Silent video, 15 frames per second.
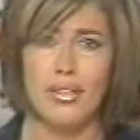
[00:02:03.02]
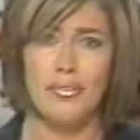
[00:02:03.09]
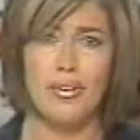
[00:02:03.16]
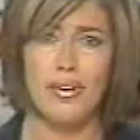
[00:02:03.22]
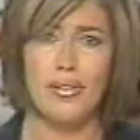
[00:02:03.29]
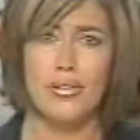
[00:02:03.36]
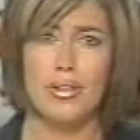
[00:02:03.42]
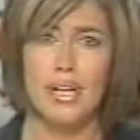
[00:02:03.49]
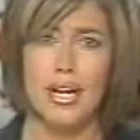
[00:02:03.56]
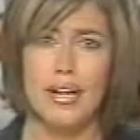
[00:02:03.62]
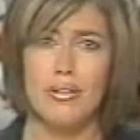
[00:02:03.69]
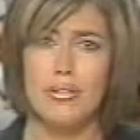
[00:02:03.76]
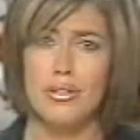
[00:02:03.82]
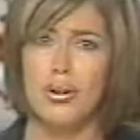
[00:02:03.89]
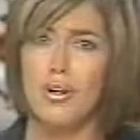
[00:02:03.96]
The funnel
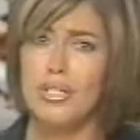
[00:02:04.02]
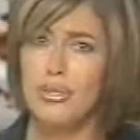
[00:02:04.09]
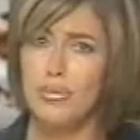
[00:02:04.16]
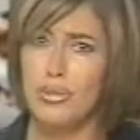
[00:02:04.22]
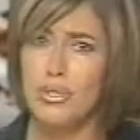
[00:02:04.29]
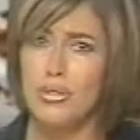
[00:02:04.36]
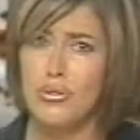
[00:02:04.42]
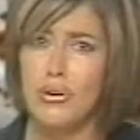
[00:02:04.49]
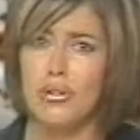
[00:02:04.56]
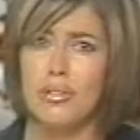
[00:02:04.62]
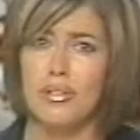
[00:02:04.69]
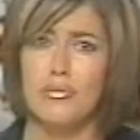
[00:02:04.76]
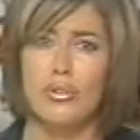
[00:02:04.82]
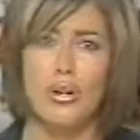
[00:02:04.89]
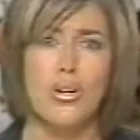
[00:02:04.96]
clouds are as a result
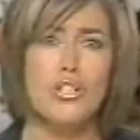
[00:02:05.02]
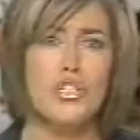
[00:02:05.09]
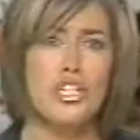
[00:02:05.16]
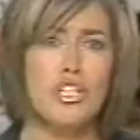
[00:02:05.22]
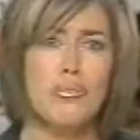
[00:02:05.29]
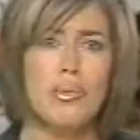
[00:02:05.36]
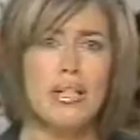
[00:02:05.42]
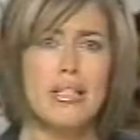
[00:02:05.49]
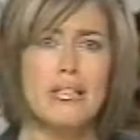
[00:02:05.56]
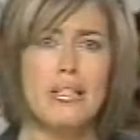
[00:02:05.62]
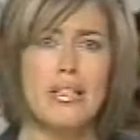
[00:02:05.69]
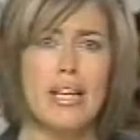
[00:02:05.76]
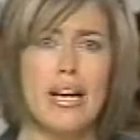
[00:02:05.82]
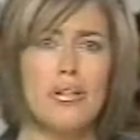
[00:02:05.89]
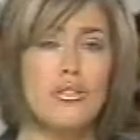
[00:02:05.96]
of large cumulus
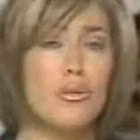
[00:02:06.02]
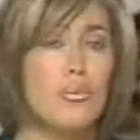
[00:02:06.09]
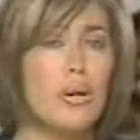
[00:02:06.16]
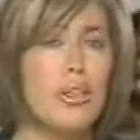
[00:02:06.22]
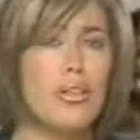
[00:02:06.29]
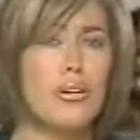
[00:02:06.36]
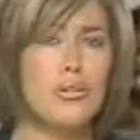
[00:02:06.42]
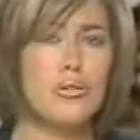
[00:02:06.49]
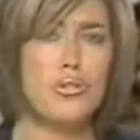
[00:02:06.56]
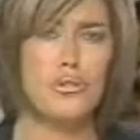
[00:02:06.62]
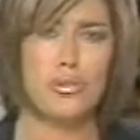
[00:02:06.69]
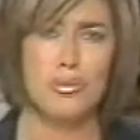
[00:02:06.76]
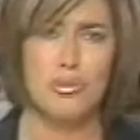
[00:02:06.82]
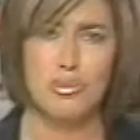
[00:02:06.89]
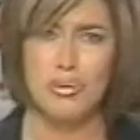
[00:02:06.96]
clouds or weak
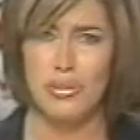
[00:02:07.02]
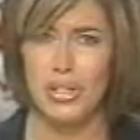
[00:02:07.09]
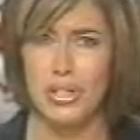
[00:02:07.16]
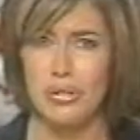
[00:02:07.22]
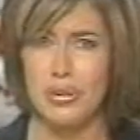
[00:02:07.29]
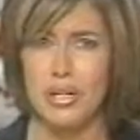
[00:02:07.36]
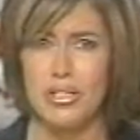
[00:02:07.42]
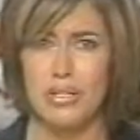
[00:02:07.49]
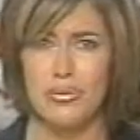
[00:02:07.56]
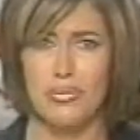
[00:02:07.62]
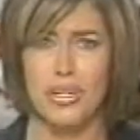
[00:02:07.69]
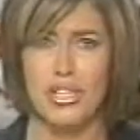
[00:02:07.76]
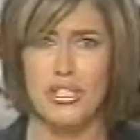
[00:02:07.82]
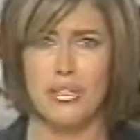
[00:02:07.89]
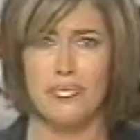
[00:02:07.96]
thunderstorms moving across the
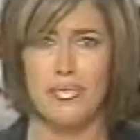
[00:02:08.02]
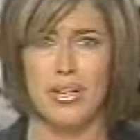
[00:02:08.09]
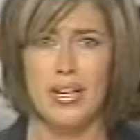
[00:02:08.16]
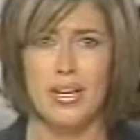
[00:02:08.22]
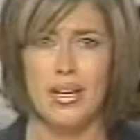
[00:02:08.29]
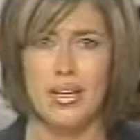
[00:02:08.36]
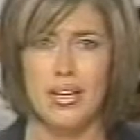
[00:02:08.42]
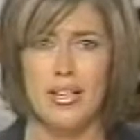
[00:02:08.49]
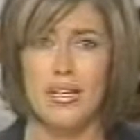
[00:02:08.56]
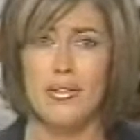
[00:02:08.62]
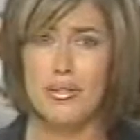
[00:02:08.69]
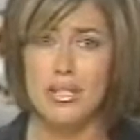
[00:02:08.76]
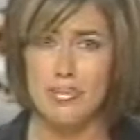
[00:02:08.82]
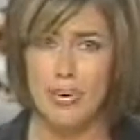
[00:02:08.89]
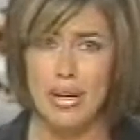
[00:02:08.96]
region. There
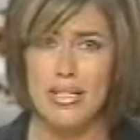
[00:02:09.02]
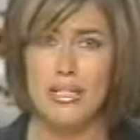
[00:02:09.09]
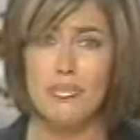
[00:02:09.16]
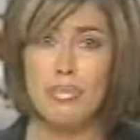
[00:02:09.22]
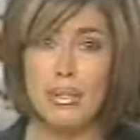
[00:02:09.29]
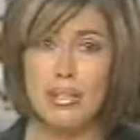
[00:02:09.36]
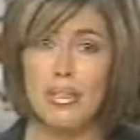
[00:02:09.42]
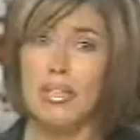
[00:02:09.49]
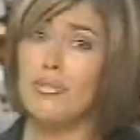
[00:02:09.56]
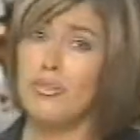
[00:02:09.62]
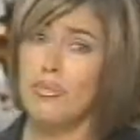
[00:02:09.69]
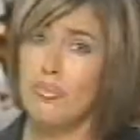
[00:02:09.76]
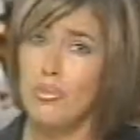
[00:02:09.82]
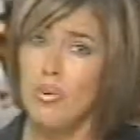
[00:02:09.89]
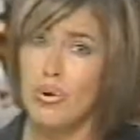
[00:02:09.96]
is the possibility
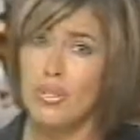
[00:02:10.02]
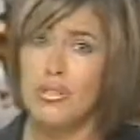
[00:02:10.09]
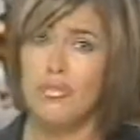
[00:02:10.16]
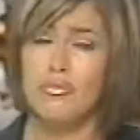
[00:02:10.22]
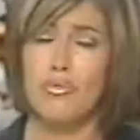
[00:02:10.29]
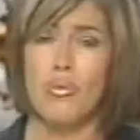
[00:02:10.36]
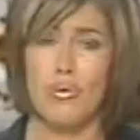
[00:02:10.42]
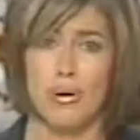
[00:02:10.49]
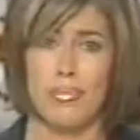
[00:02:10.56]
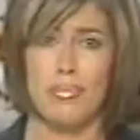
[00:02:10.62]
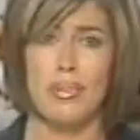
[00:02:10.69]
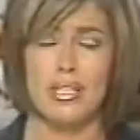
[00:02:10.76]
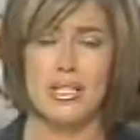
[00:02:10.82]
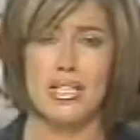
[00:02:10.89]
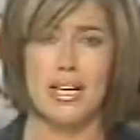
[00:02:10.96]
for more to form
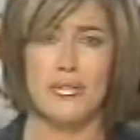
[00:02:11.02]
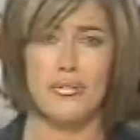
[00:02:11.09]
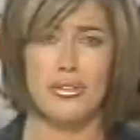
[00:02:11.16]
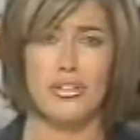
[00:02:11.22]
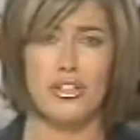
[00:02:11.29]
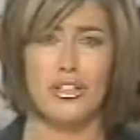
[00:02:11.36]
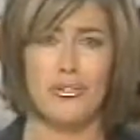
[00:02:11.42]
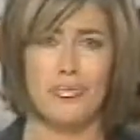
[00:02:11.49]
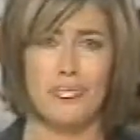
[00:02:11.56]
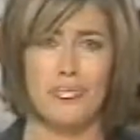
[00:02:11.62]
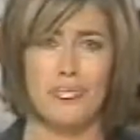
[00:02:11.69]
this afternoon.